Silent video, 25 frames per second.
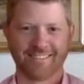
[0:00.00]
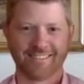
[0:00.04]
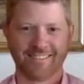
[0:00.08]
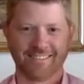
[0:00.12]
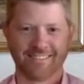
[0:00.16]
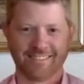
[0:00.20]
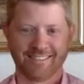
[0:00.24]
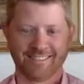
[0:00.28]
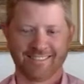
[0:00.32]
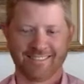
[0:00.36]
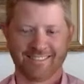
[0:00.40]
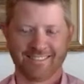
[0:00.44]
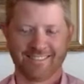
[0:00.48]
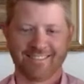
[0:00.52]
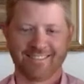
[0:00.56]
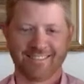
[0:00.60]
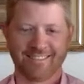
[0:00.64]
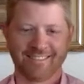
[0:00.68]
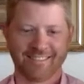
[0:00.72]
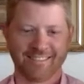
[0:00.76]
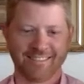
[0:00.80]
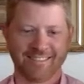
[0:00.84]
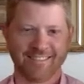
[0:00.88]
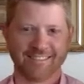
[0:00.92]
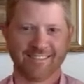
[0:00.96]

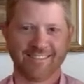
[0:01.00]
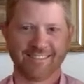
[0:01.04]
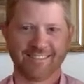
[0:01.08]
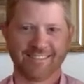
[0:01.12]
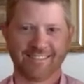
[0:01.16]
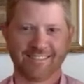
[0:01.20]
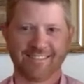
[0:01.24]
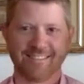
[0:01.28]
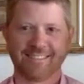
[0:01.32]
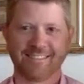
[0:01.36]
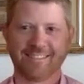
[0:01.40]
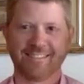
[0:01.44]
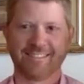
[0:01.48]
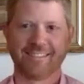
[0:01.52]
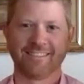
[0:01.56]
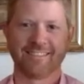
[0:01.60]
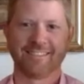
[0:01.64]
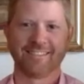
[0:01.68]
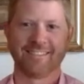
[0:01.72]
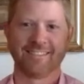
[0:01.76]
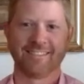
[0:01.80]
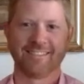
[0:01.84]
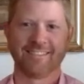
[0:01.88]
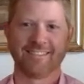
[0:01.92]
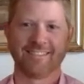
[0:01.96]

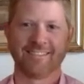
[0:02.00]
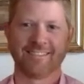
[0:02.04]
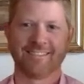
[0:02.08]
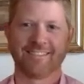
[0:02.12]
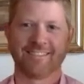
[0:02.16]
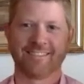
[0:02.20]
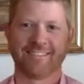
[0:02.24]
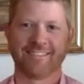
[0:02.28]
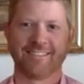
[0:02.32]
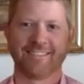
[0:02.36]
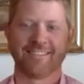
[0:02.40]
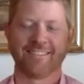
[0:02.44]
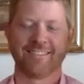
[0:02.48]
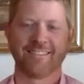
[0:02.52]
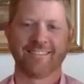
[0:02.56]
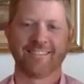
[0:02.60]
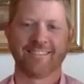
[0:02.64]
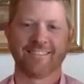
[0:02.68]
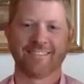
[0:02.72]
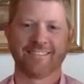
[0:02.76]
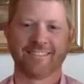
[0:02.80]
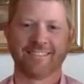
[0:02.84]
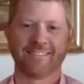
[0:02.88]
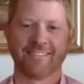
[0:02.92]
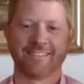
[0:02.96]

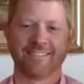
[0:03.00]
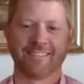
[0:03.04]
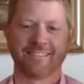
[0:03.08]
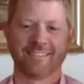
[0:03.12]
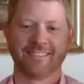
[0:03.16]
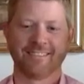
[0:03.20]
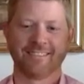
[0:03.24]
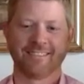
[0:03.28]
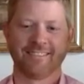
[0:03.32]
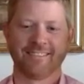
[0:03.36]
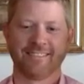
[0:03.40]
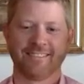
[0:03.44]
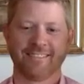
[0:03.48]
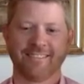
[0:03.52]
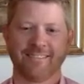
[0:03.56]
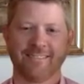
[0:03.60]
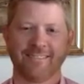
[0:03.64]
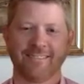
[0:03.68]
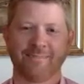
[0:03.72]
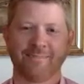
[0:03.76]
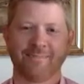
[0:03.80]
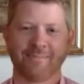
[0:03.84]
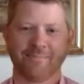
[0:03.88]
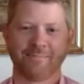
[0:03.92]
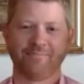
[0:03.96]

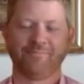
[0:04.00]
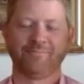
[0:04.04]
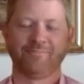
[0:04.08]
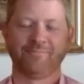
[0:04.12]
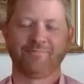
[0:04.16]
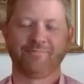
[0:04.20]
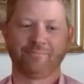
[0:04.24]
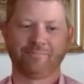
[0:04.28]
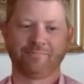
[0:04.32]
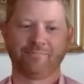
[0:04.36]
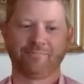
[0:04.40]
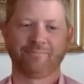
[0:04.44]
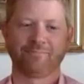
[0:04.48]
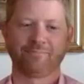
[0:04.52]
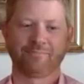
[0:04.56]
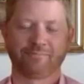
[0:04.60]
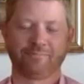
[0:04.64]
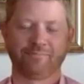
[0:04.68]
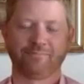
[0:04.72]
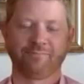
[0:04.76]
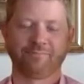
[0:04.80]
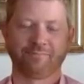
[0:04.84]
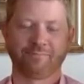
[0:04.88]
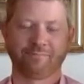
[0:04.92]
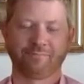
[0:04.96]

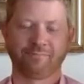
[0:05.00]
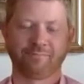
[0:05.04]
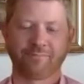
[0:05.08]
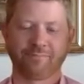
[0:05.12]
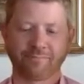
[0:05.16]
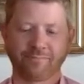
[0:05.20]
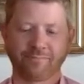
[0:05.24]
This person isn't speaking.